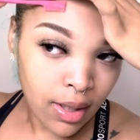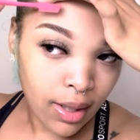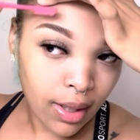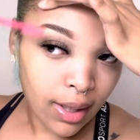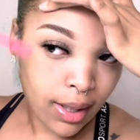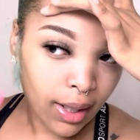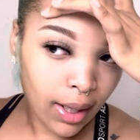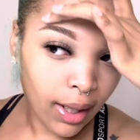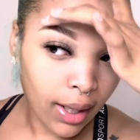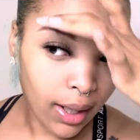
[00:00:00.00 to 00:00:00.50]

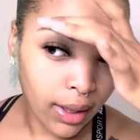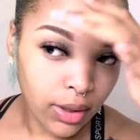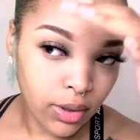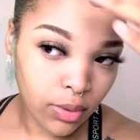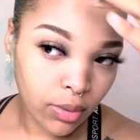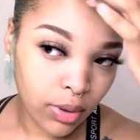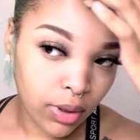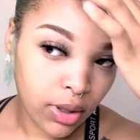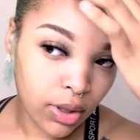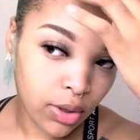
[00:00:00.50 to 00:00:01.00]
And I
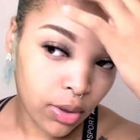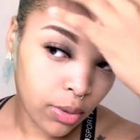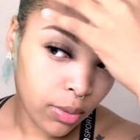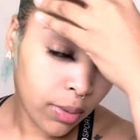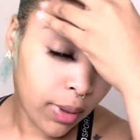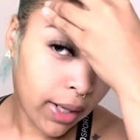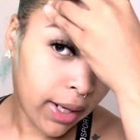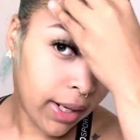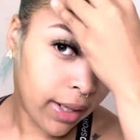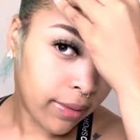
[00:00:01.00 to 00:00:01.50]
actually do
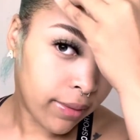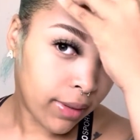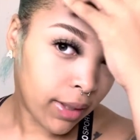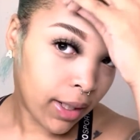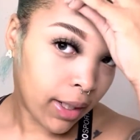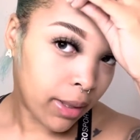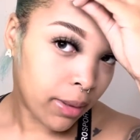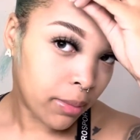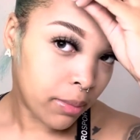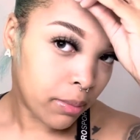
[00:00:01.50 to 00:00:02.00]
have
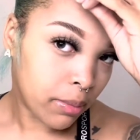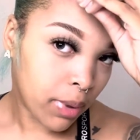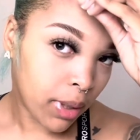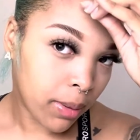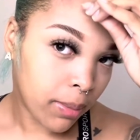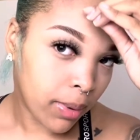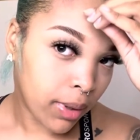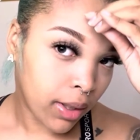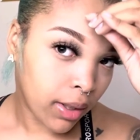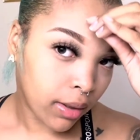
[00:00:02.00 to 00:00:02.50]
like
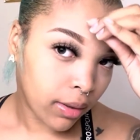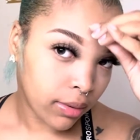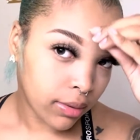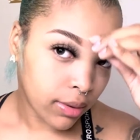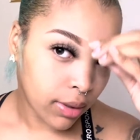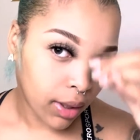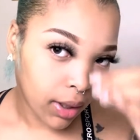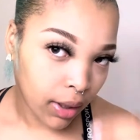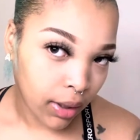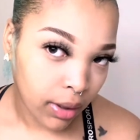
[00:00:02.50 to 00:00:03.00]
baby hairs.
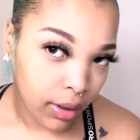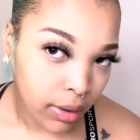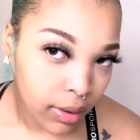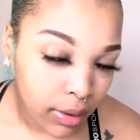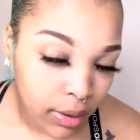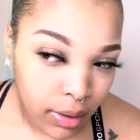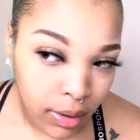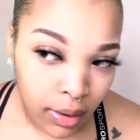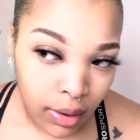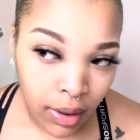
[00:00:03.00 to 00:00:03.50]
Like
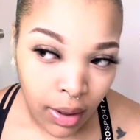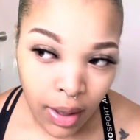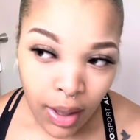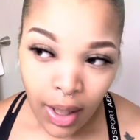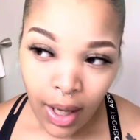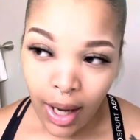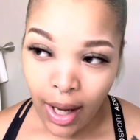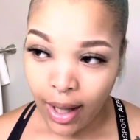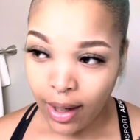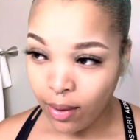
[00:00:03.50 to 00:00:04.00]

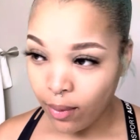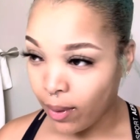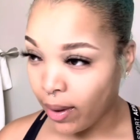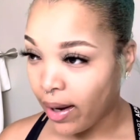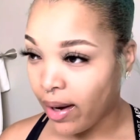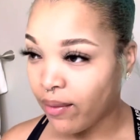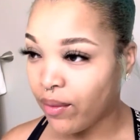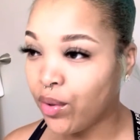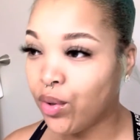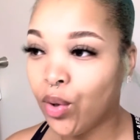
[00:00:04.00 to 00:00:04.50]
I don't
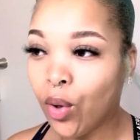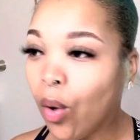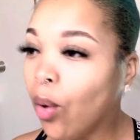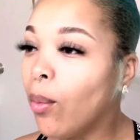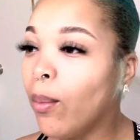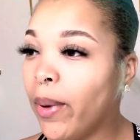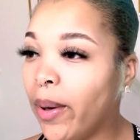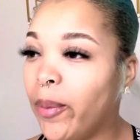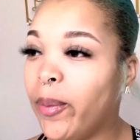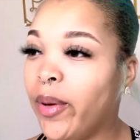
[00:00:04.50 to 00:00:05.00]
have
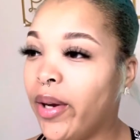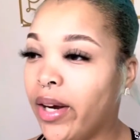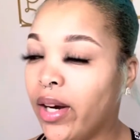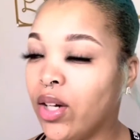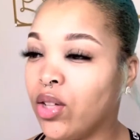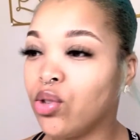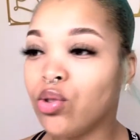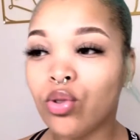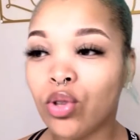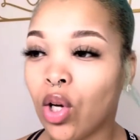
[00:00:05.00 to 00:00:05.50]
adult baby
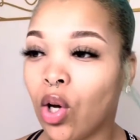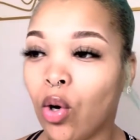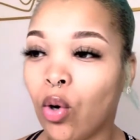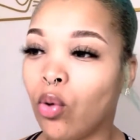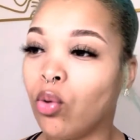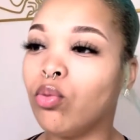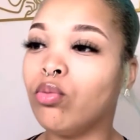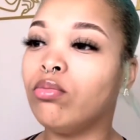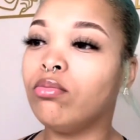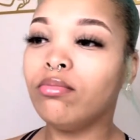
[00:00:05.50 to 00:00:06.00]
hairs, you
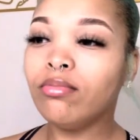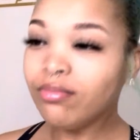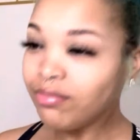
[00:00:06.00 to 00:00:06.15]
know.